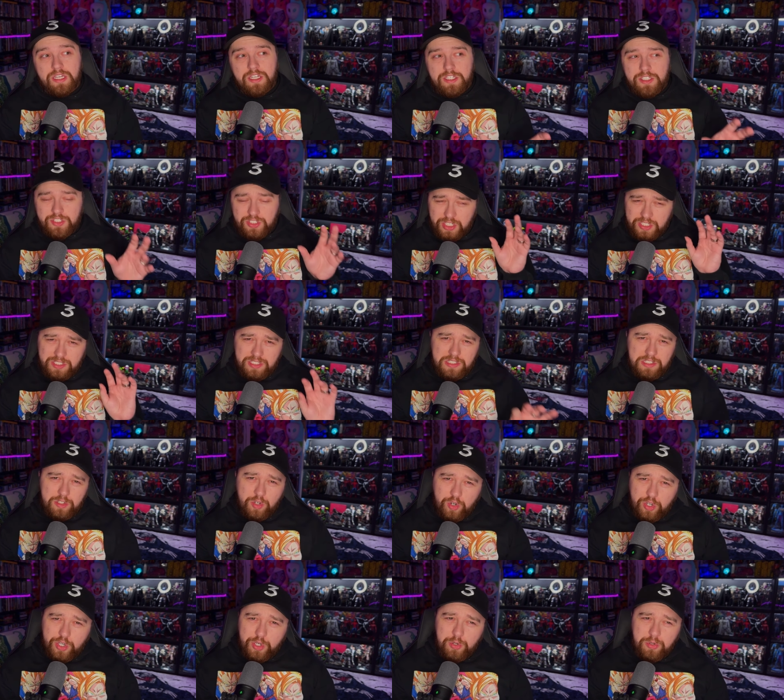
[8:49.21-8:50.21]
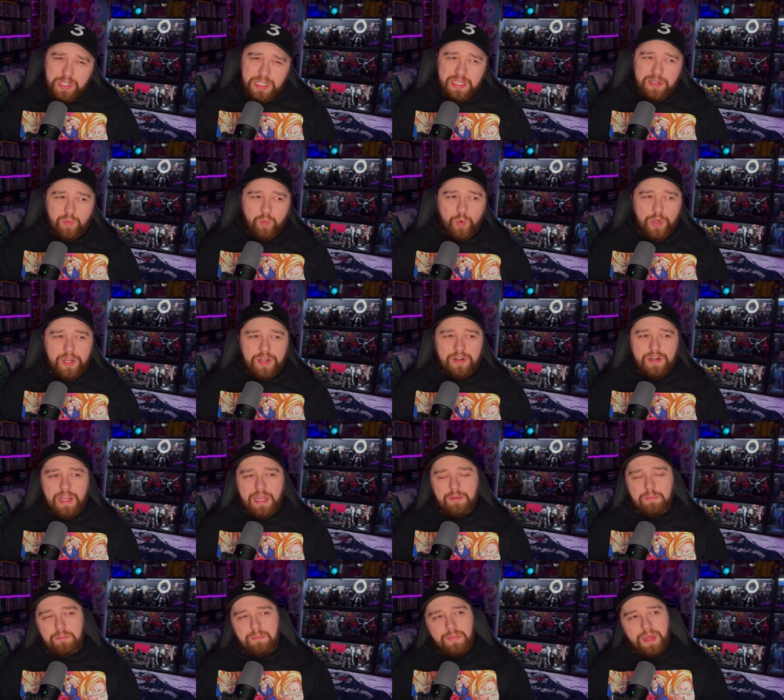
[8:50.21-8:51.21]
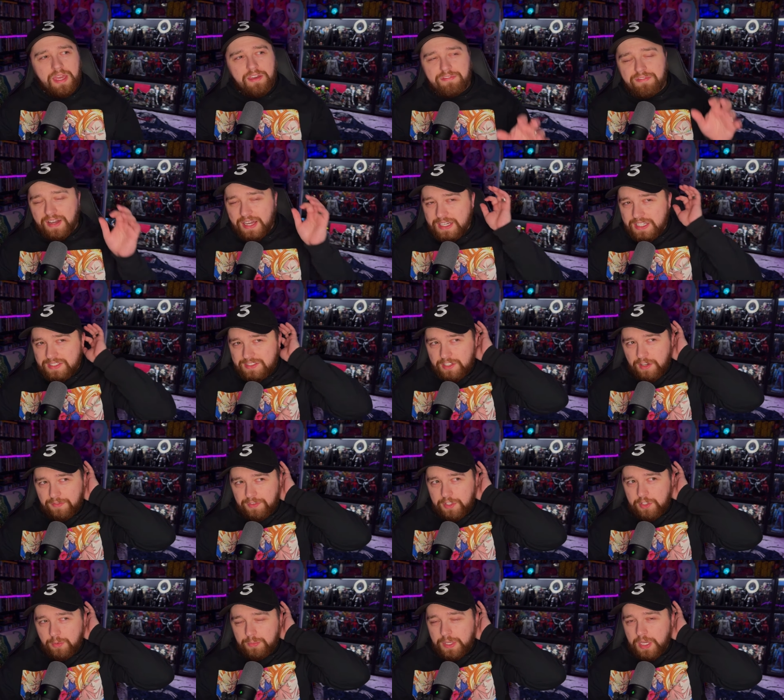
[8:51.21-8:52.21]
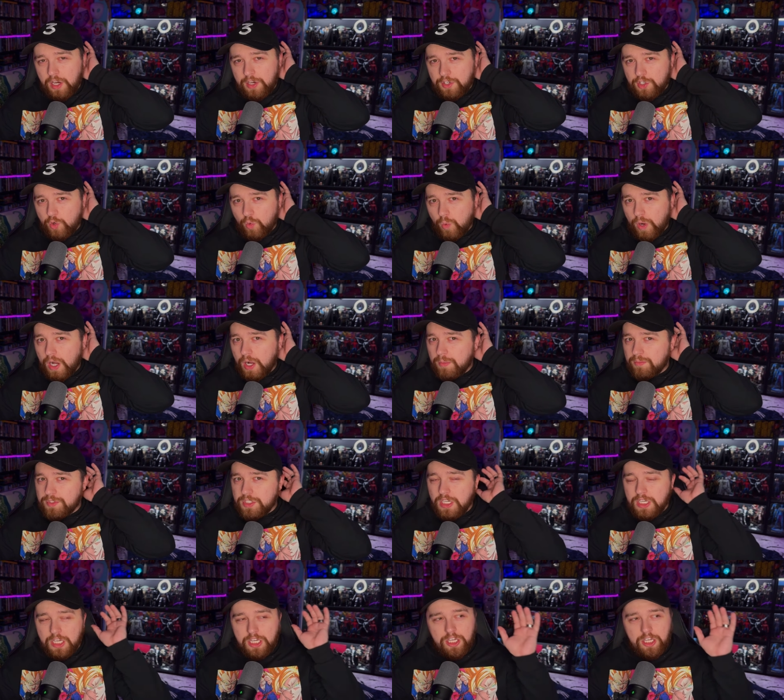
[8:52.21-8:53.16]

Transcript: starts a little kooky and weird, and may find itself a little bit underwhelmed